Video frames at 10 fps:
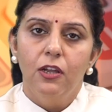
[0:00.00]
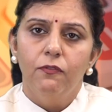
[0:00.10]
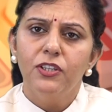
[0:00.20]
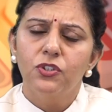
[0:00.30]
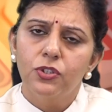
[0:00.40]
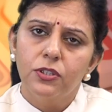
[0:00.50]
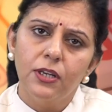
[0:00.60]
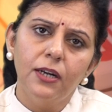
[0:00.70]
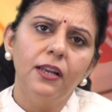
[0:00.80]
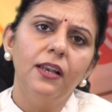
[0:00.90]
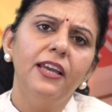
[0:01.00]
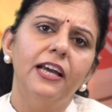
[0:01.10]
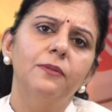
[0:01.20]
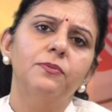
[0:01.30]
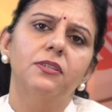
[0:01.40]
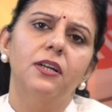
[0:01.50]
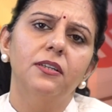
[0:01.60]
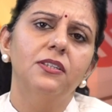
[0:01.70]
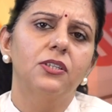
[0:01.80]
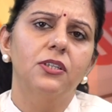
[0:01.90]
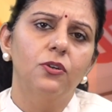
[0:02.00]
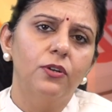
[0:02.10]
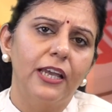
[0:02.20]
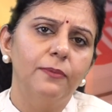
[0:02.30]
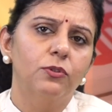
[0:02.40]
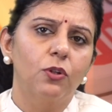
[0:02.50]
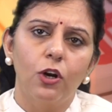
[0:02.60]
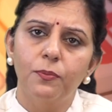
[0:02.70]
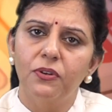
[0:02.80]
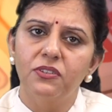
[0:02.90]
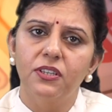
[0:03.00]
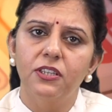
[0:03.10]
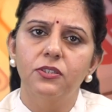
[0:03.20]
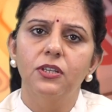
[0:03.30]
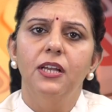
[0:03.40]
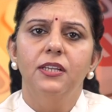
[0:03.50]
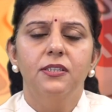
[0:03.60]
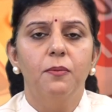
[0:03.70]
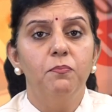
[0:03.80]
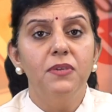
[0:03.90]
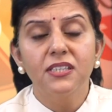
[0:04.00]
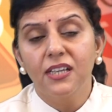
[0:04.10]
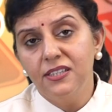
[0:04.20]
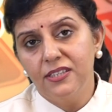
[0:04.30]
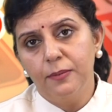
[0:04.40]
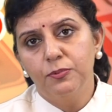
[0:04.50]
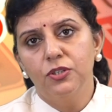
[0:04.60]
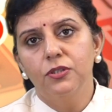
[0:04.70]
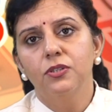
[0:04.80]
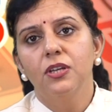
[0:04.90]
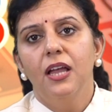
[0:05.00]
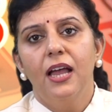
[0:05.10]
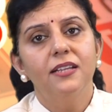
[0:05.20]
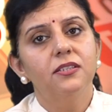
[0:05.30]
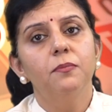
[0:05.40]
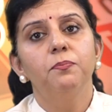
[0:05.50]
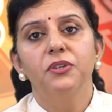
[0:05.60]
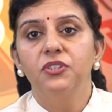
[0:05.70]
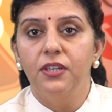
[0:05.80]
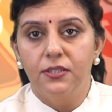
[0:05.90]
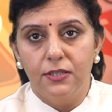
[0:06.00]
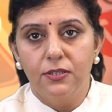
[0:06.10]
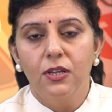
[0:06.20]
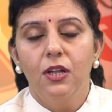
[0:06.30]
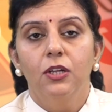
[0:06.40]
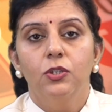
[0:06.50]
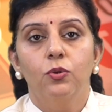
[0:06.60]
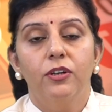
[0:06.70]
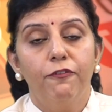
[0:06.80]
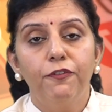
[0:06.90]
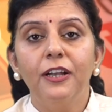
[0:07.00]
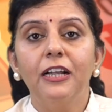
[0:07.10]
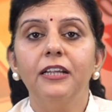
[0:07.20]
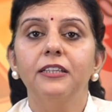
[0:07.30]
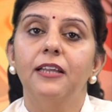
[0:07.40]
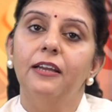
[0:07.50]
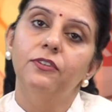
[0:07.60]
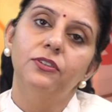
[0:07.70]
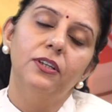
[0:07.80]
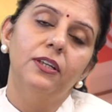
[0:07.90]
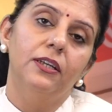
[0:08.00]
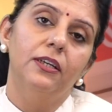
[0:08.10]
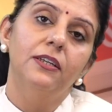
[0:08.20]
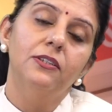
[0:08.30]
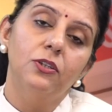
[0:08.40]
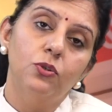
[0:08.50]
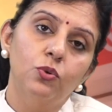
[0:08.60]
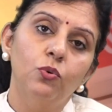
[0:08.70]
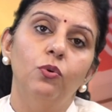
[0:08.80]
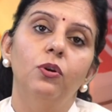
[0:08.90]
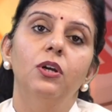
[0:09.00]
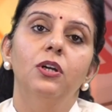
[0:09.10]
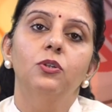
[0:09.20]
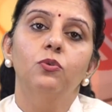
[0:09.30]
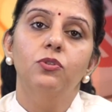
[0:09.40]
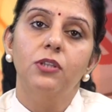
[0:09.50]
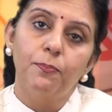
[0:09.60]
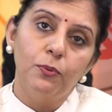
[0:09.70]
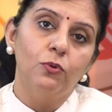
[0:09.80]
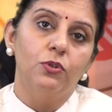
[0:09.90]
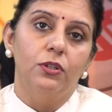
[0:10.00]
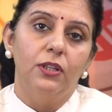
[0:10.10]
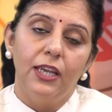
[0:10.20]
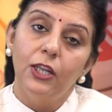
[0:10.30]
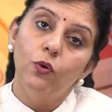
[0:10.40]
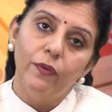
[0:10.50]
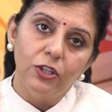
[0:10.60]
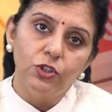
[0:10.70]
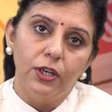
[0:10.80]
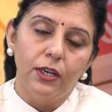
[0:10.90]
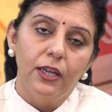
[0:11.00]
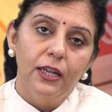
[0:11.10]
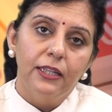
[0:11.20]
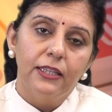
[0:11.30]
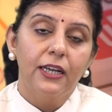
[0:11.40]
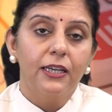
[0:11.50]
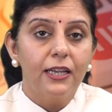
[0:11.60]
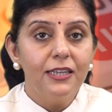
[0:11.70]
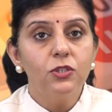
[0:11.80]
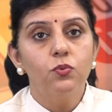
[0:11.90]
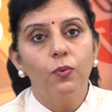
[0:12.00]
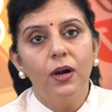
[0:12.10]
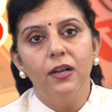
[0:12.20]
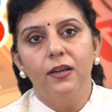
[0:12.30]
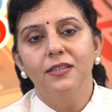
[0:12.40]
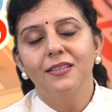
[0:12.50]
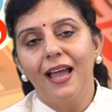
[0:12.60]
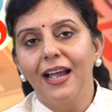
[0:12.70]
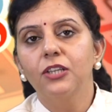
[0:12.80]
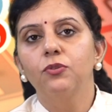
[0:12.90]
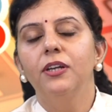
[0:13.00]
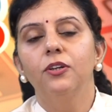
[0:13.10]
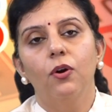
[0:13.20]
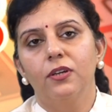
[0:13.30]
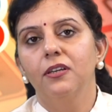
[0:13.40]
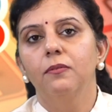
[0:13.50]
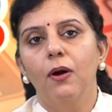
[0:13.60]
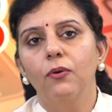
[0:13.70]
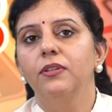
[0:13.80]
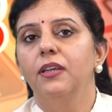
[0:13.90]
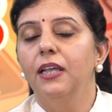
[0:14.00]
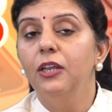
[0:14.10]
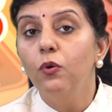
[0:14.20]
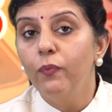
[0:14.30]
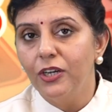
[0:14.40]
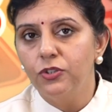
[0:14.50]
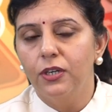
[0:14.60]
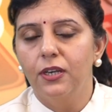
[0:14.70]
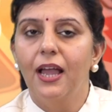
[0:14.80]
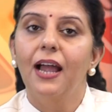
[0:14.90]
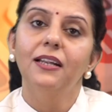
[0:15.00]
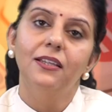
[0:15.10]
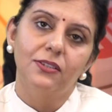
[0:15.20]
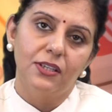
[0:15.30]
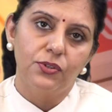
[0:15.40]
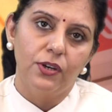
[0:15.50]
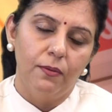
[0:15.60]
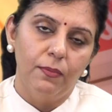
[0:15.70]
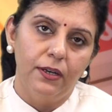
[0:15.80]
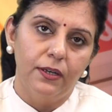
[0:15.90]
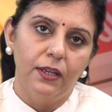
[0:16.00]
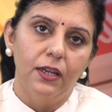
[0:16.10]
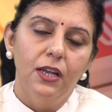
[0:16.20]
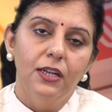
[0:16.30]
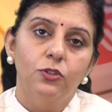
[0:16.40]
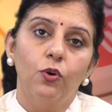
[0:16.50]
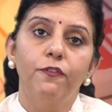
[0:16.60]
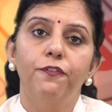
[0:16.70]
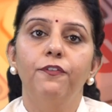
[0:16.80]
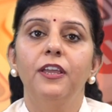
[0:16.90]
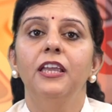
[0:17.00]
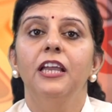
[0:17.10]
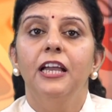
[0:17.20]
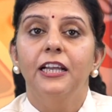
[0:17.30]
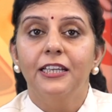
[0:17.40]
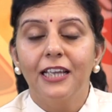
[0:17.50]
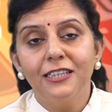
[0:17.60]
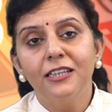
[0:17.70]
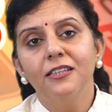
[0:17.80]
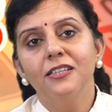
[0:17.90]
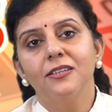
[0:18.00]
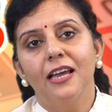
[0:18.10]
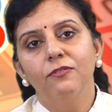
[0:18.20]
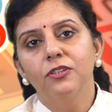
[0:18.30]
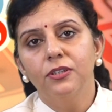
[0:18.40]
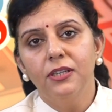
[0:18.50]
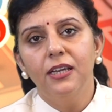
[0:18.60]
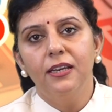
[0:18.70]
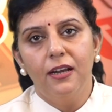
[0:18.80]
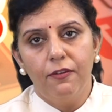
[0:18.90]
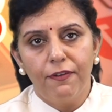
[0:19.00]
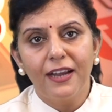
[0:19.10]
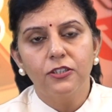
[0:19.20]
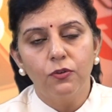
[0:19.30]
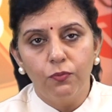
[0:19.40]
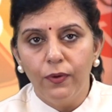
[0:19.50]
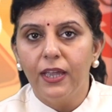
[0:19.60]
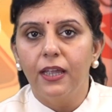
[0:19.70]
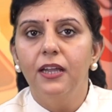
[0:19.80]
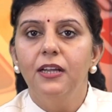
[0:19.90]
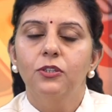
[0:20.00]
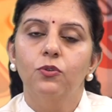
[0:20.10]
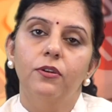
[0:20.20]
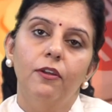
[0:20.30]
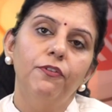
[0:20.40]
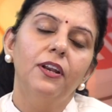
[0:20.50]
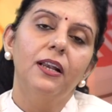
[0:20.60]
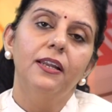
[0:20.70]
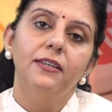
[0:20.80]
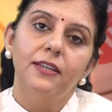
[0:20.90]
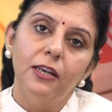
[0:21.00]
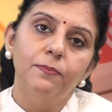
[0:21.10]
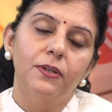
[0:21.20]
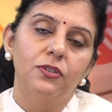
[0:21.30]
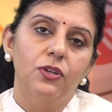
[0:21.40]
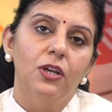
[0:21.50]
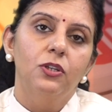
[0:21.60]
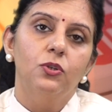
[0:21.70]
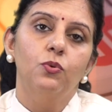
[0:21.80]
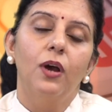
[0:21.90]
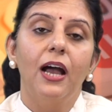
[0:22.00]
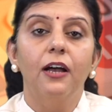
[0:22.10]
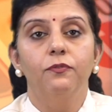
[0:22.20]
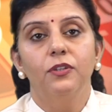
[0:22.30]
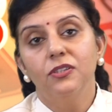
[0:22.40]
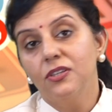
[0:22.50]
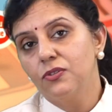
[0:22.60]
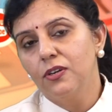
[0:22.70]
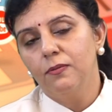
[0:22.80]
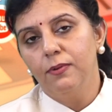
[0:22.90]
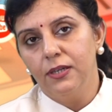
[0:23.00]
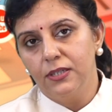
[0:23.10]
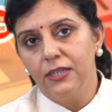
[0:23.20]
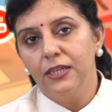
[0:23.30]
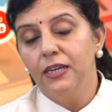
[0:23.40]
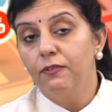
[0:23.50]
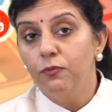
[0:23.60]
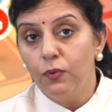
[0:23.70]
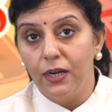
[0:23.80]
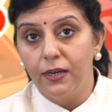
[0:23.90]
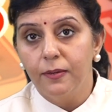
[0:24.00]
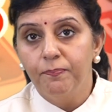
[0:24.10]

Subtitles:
which certainly helps certain stereotypes, thought process, some misconceptions and some prejudices. So definitely the diversity is a tool to support the innovation. The current world is actually talking about the innovation and the sustainability. So if we cater this diversity in an effective way, so definitely it helps us to have the sustainability in our world.